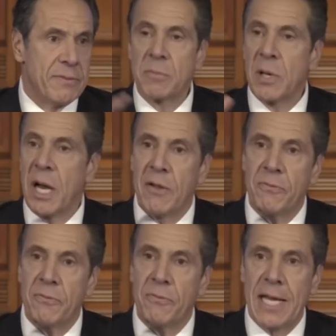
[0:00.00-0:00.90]
I
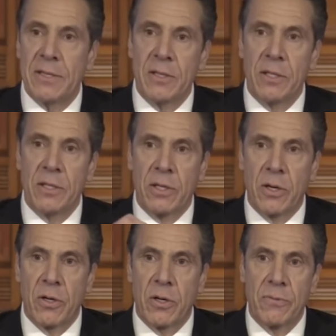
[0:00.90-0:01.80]
flattened the
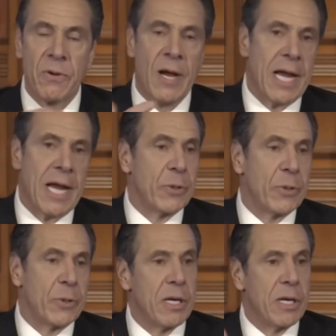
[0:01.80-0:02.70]
curve. I created
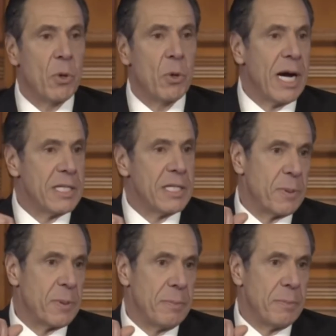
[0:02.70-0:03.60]
more hospital
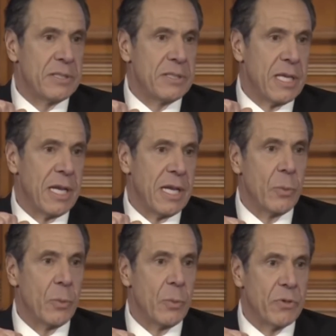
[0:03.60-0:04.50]
beds than anyone
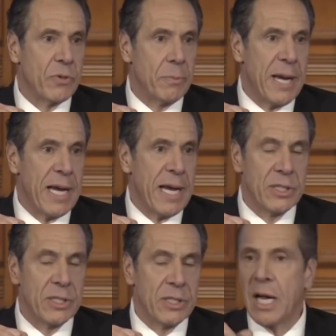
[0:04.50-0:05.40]
ever imagined.
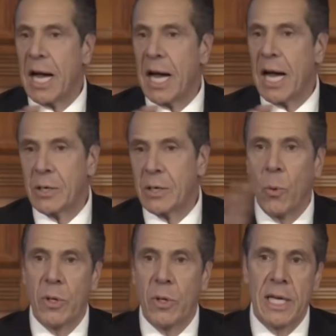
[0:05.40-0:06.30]
I
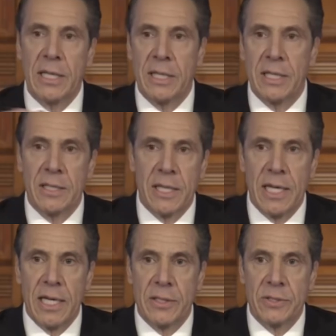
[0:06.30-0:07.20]
coordinated the entire
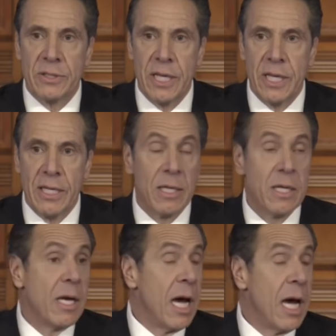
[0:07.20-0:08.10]
state.
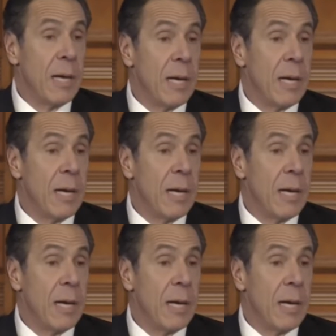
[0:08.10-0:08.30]
I'm done.